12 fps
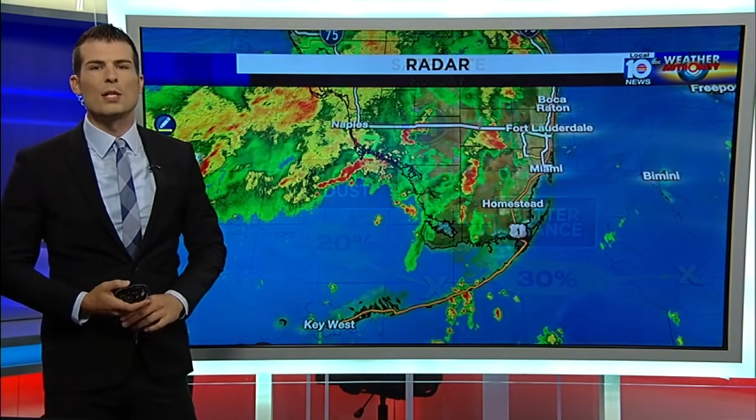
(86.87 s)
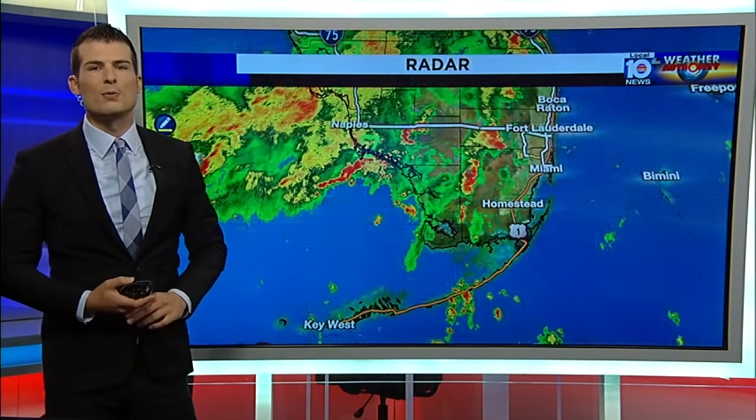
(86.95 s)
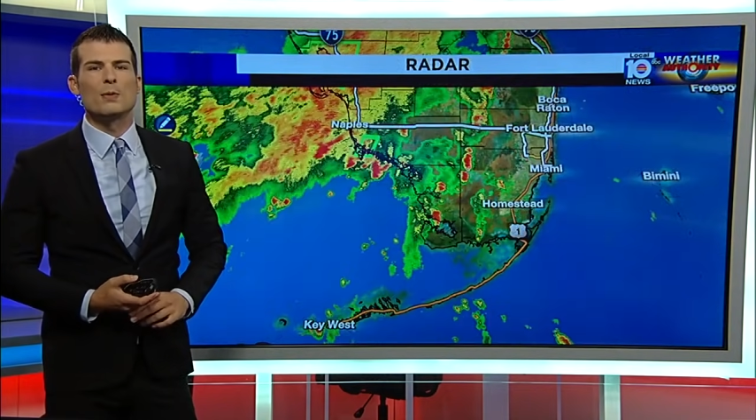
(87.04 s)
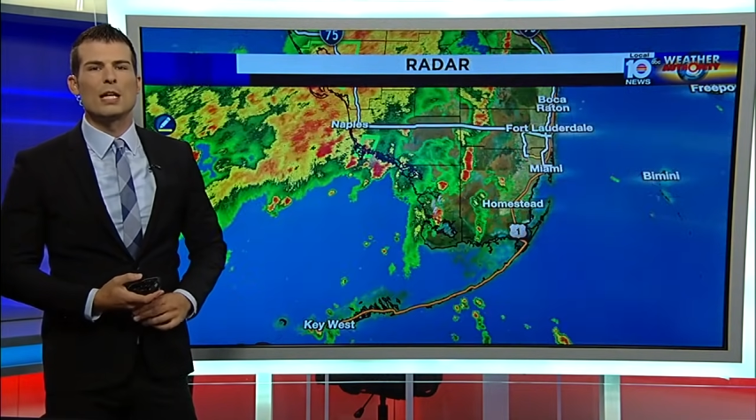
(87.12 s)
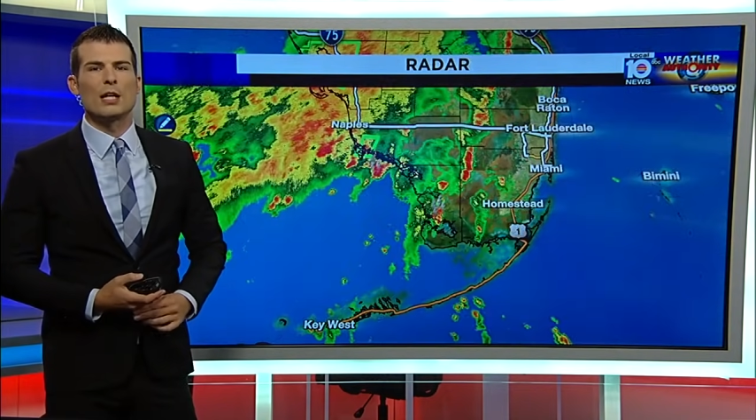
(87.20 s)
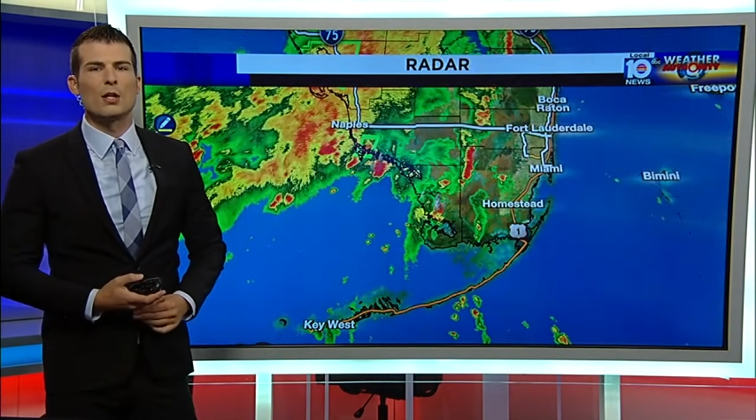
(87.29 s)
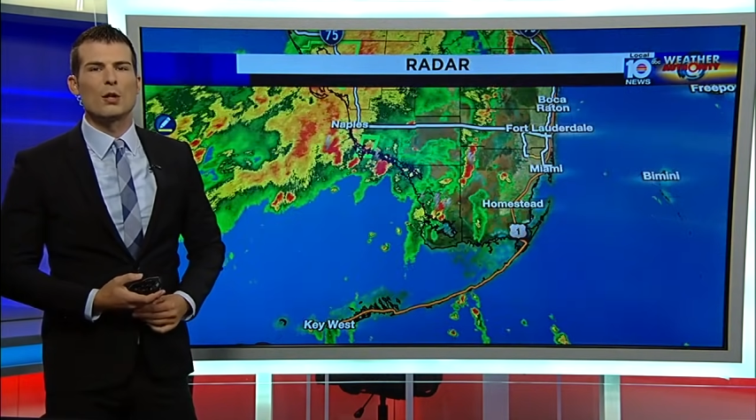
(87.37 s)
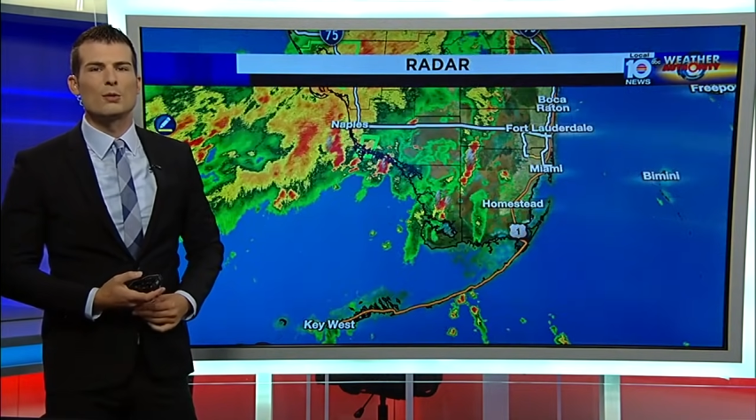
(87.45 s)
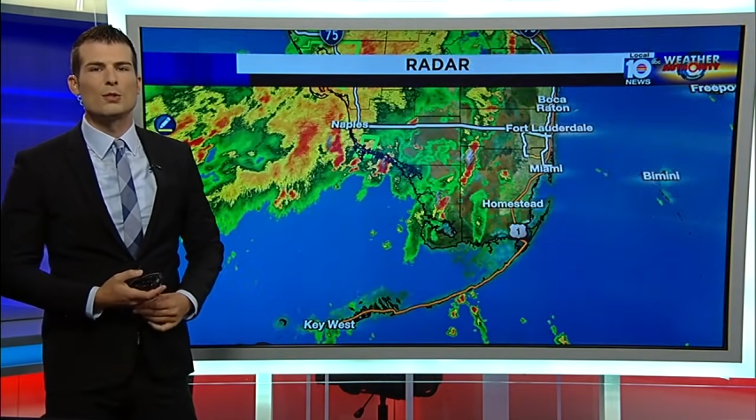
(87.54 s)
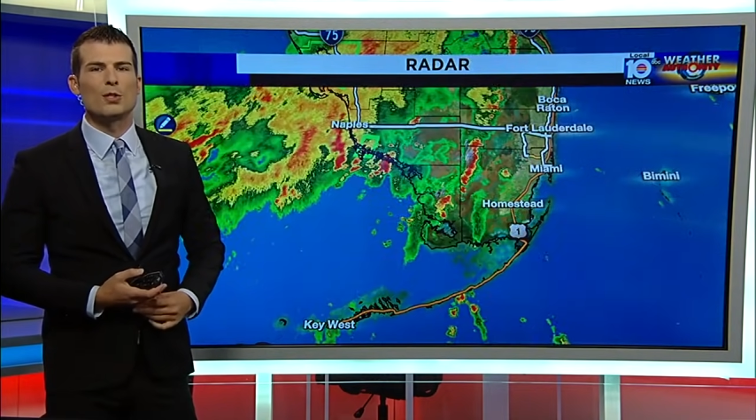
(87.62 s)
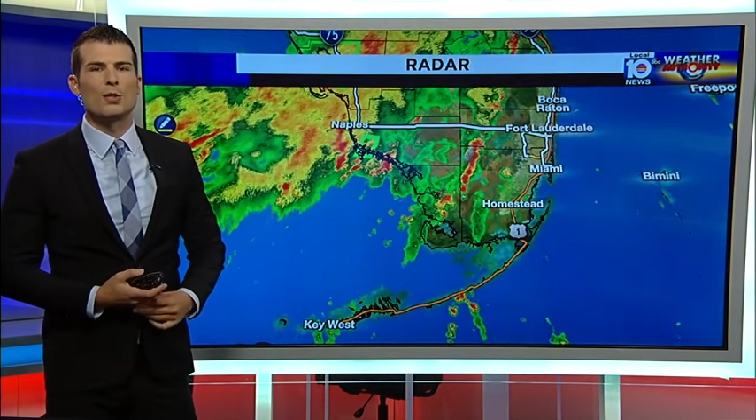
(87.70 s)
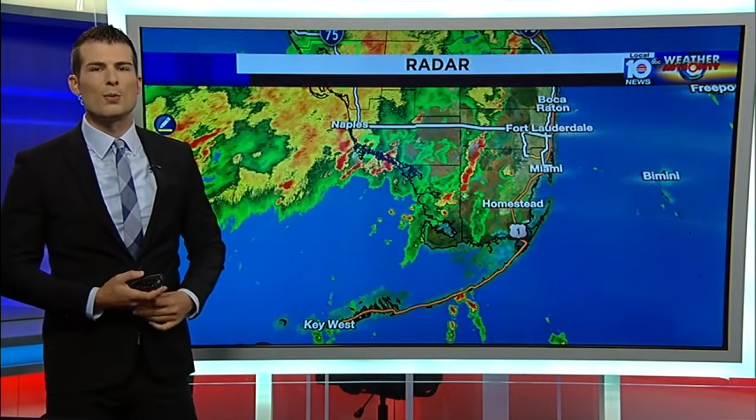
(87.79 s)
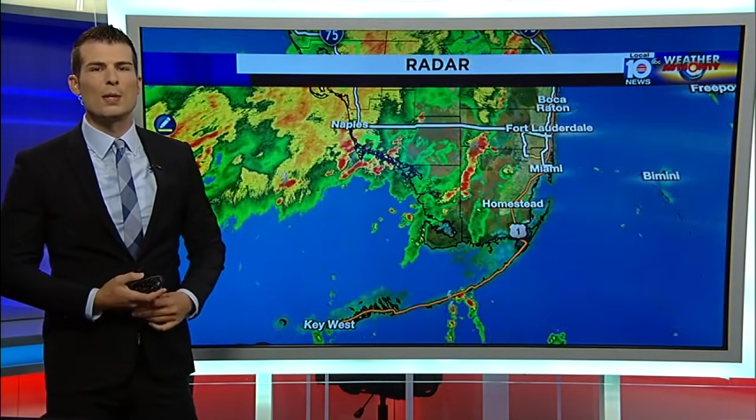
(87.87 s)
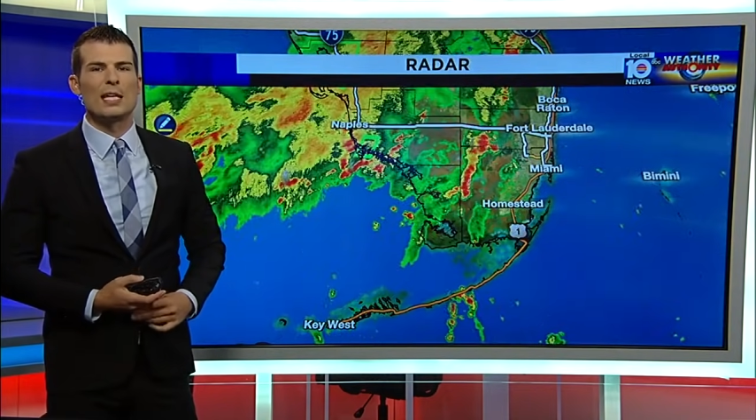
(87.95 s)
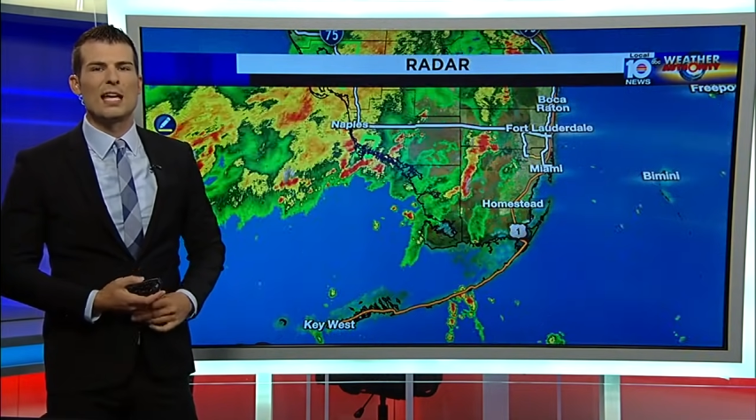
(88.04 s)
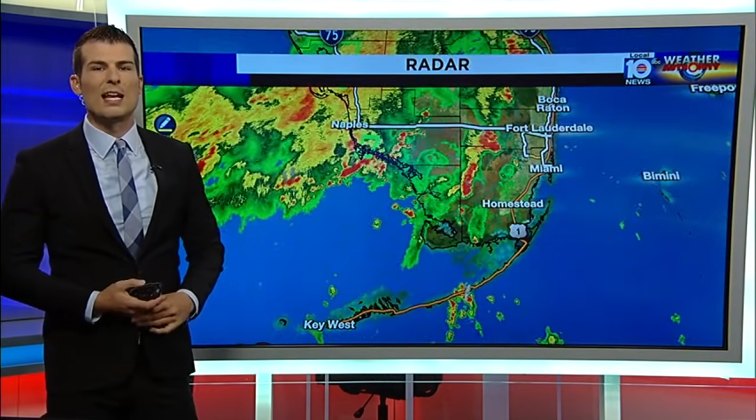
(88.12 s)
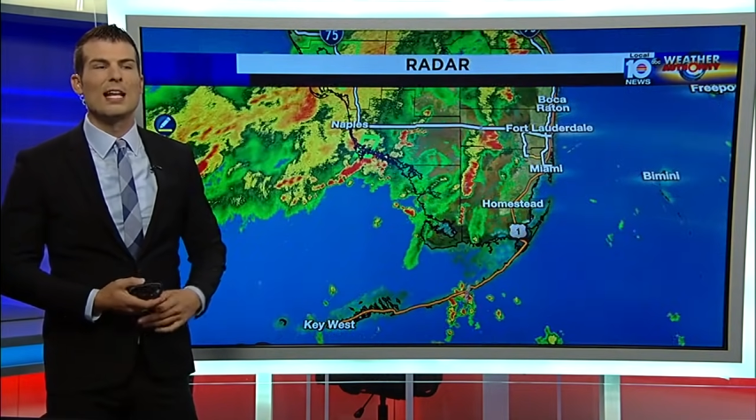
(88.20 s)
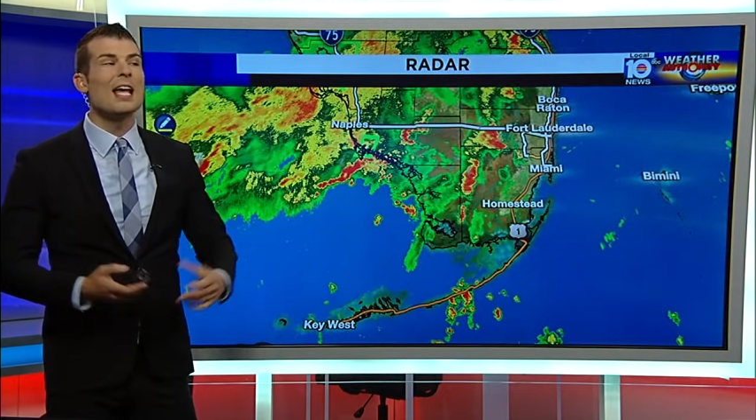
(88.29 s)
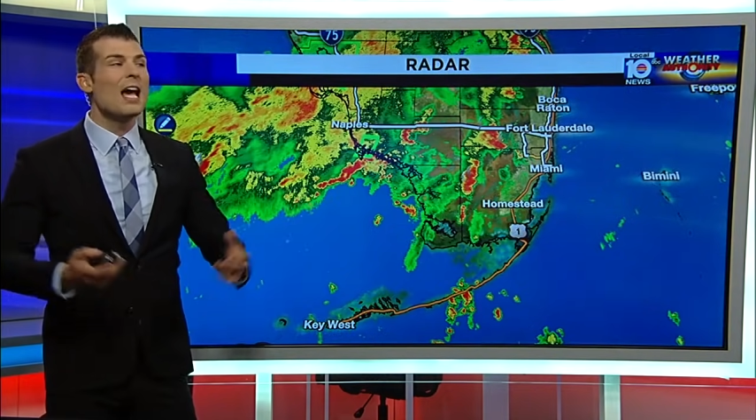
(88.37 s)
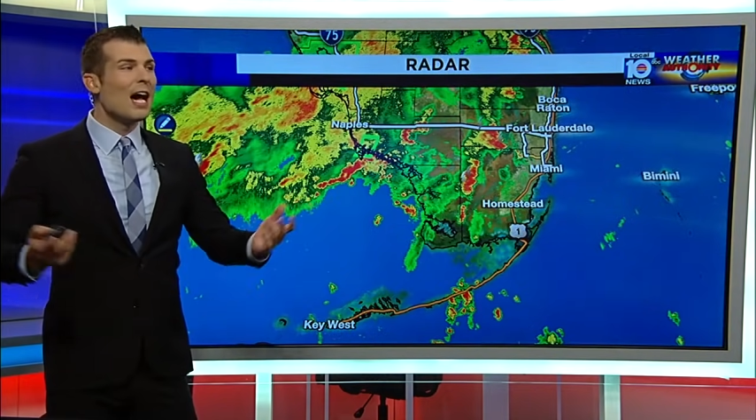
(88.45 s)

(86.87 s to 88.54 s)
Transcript: as we get close to the weekend.